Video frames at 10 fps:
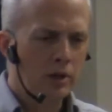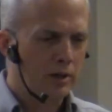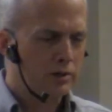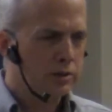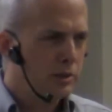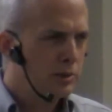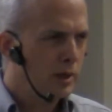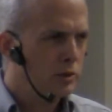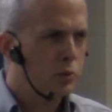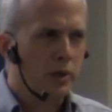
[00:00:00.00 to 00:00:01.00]
at our sleep
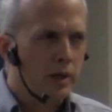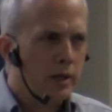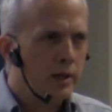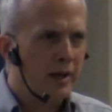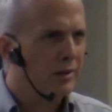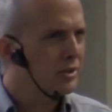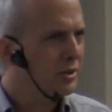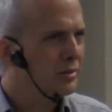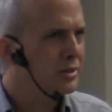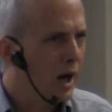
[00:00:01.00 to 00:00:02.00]
schedules. We eat at a
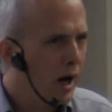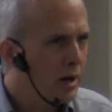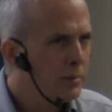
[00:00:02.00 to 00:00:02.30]
certain time